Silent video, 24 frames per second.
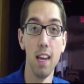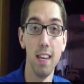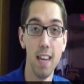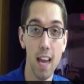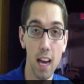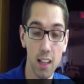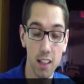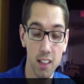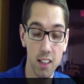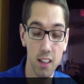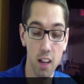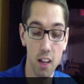
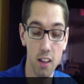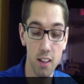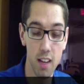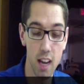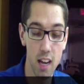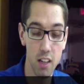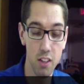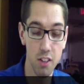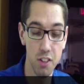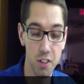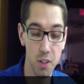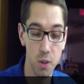next
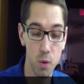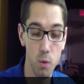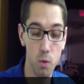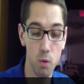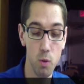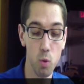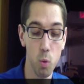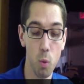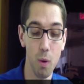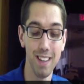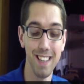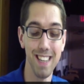Sunday,
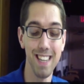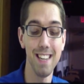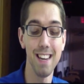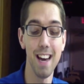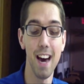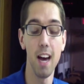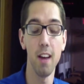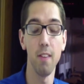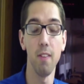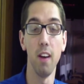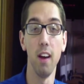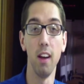June
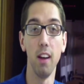29th,